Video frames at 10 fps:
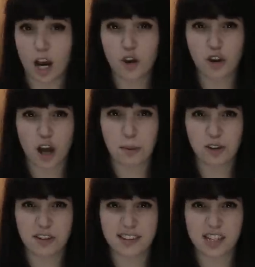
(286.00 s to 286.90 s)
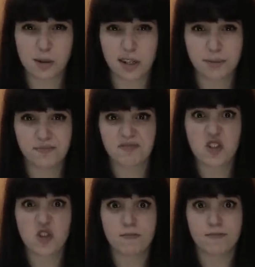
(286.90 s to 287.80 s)
Are you coming to the cinema?
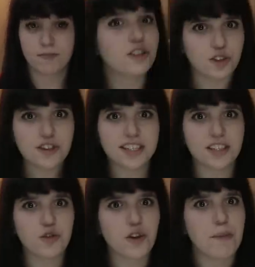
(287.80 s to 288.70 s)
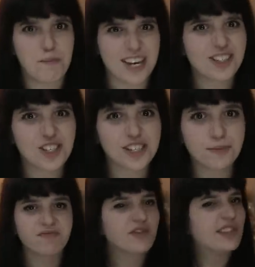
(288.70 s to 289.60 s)
Do you think you are a bitch?
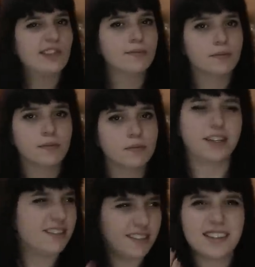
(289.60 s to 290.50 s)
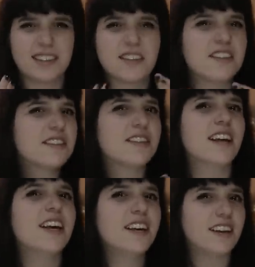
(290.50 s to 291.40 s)
And this this
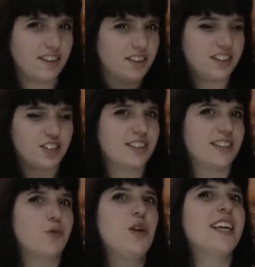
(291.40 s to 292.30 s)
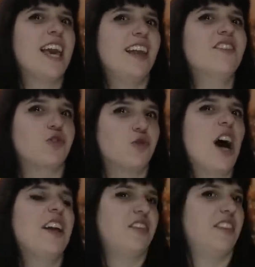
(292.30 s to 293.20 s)
thing, even just we can't
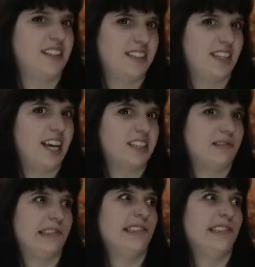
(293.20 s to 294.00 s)
write this like